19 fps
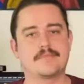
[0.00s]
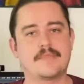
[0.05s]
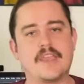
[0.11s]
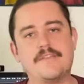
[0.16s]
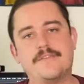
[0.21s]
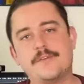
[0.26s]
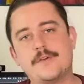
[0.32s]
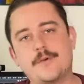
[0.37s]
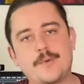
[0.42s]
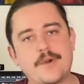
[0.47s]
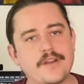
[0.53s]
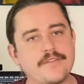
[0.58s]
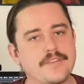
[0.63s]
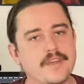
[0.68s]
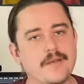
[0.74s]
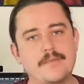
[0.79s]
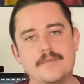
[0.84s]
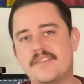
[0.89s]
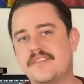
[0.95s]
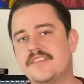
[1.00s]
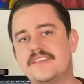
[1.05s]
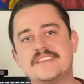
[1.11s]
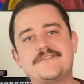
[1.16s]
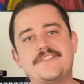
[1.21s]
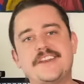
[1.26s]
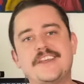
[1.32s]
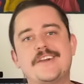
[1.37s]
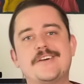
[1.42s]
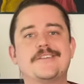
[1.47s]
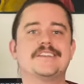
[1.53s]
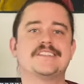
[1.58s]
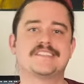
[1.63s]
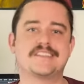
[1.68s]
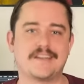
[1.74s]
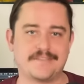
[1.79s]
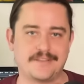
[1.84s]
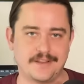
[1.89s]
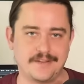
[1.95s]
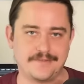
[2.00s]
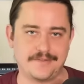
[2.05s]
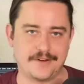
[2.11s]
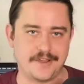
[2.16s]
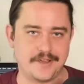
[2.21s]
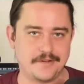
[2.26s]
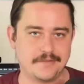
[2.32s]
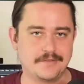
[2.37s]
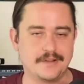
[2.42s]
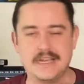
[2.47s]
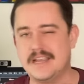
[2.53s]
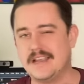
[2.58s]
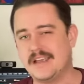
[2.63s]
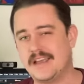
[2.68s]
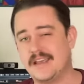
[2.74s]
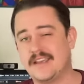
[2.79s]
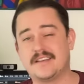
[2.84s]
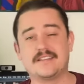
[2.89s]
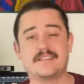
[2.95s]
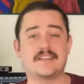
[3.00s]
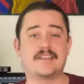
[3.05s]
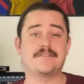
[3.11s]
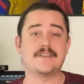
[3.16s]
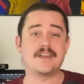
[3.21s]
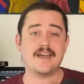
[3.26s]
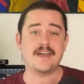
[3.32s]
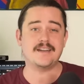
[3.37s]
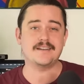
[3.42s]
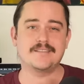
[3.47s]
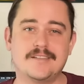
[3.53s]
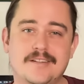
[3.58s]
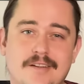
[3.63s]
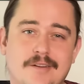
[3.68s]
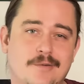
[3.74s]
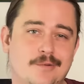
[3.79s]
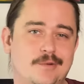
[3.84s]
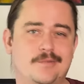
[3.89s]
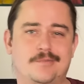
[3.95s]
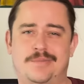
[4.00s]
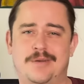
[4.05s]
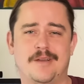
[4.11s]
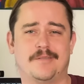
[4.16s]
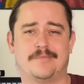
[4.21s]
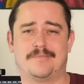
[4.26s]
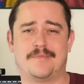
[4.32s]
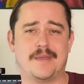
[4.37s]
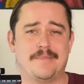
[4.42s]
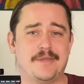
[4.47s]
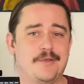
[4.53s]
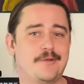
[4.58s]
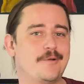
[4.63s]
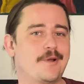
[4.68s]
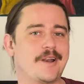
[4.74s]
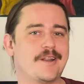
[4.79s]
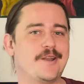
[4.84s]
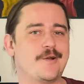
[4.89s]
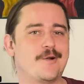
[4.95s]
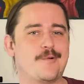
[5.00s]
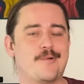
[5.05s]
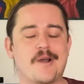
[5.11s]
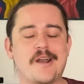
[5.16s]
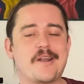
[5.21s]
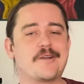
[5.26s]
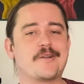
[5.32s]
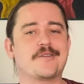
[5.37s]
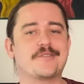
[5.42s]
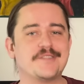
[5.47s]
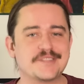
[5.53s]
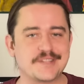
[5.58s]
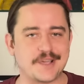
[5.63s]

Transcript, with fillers: If you're one of them, this video is definitely for you. And if not, well, maybe you want to know what on earth is